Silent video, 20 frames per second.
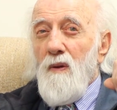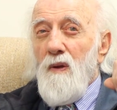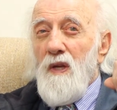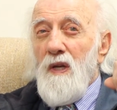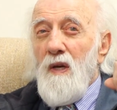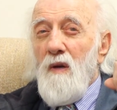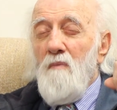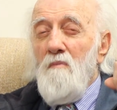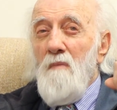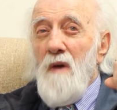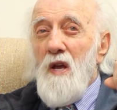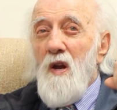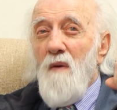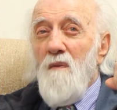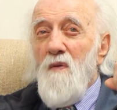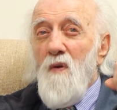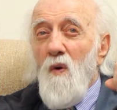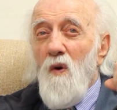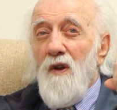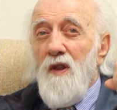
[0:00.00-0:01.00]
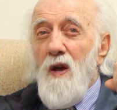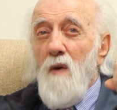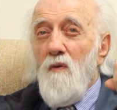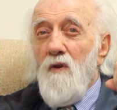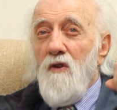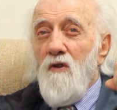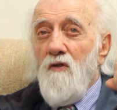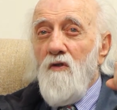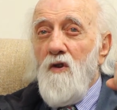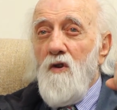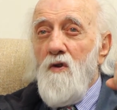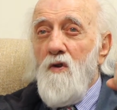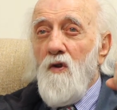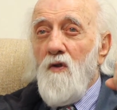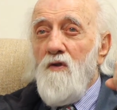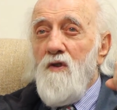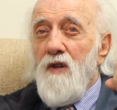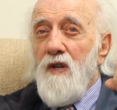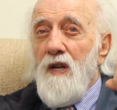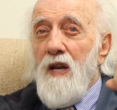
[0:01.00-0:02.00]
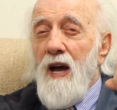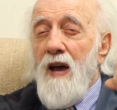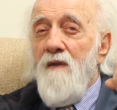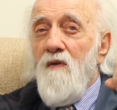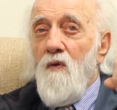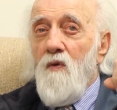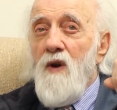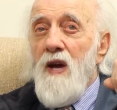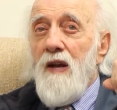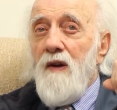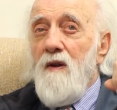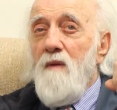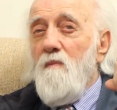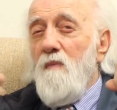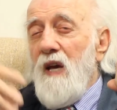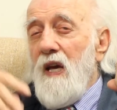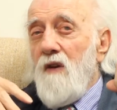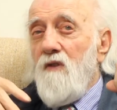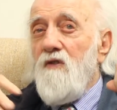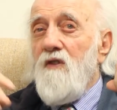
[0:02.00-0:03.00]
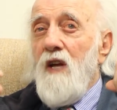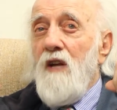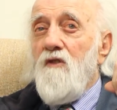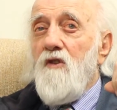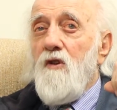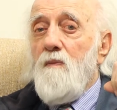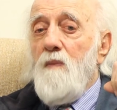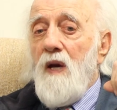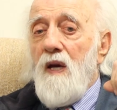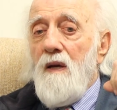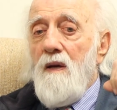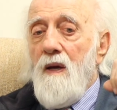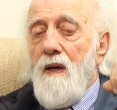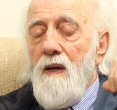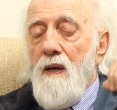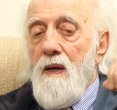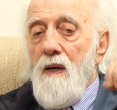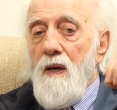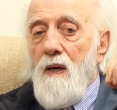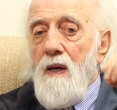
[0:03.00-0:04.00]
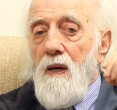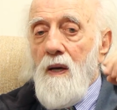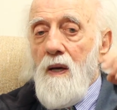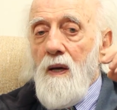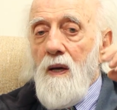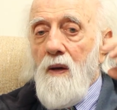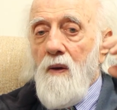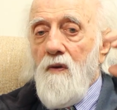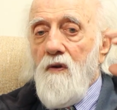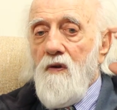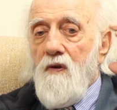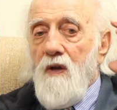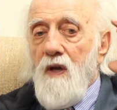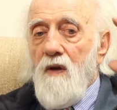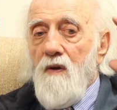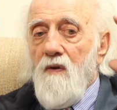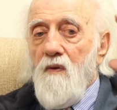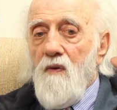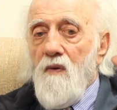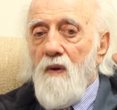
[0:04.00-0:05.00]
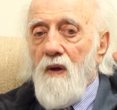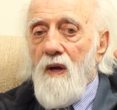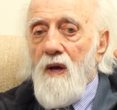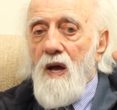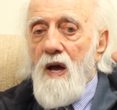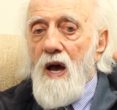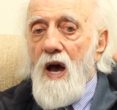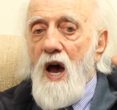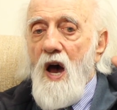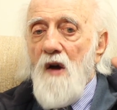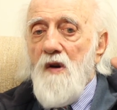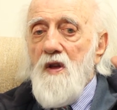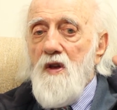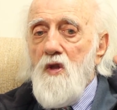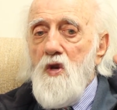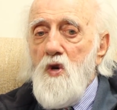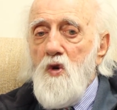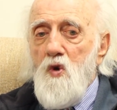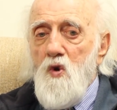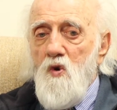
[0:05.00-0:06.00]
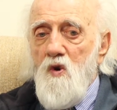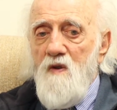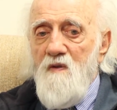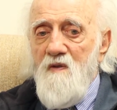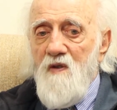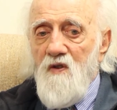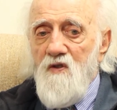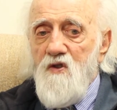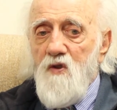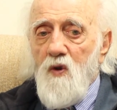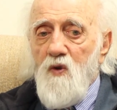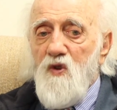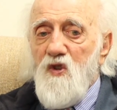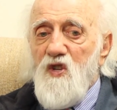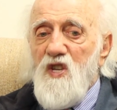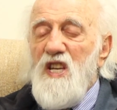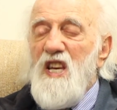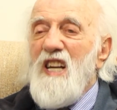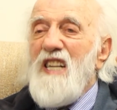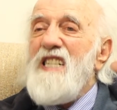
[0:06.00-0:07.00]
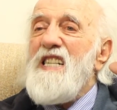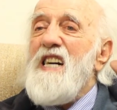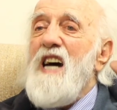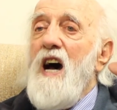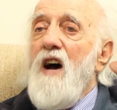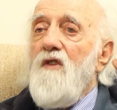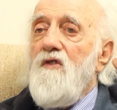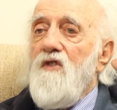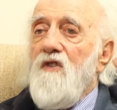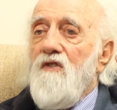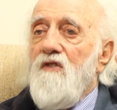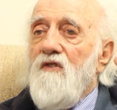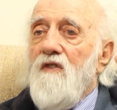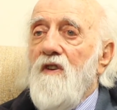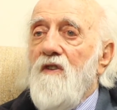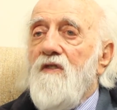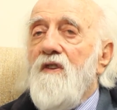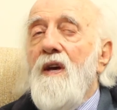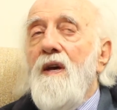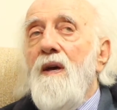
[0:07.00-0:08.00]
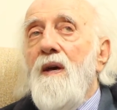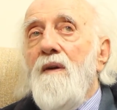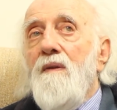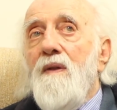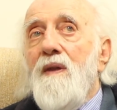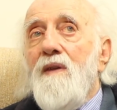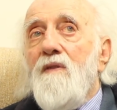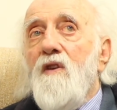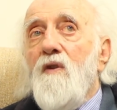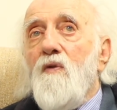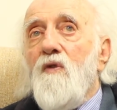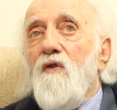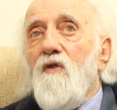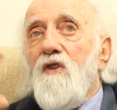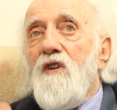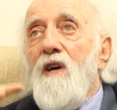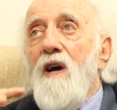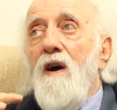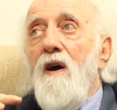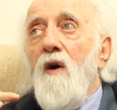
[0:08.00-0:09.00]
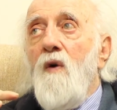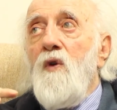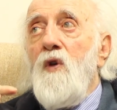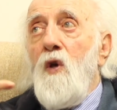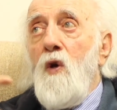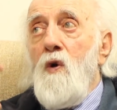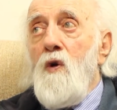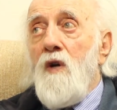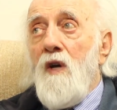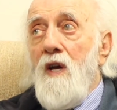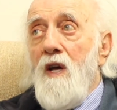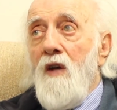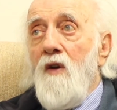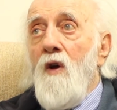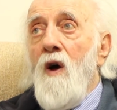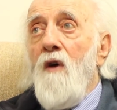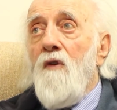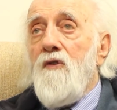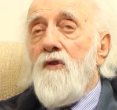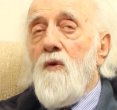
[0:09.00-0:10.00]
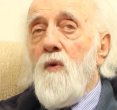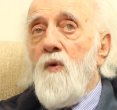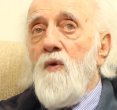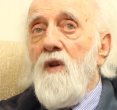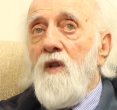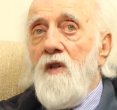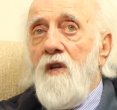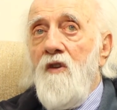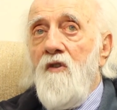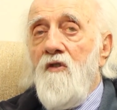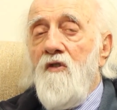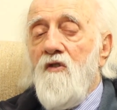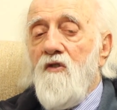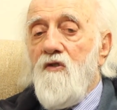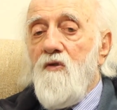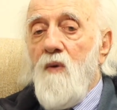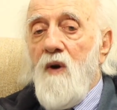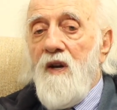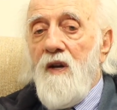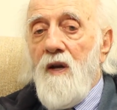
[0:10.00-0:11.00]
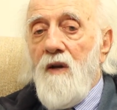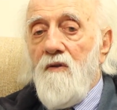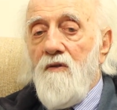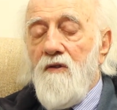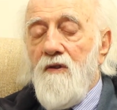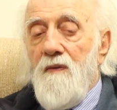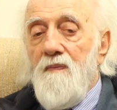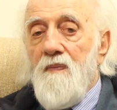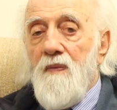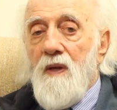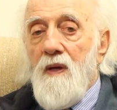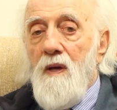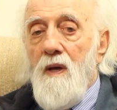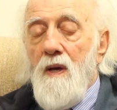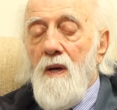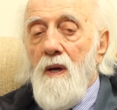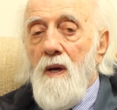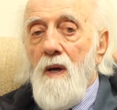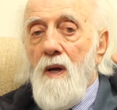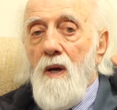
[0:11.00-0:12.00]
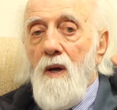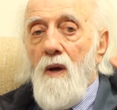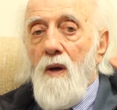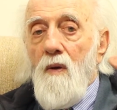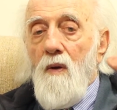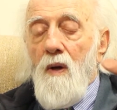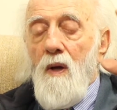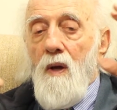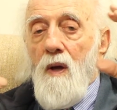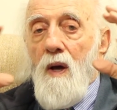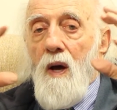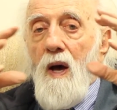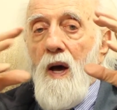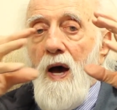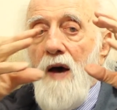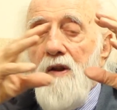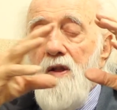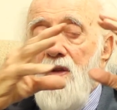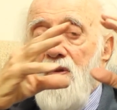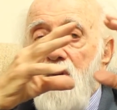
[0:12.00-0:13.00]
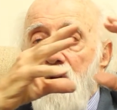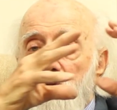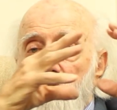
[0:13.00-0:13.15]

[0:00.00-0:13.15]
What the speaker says: The metaphor that was used, that I've read, it makes sense to me. It says, out of the universal sea of consciousness, I think this is Carl Jung and also religious writings. Out of the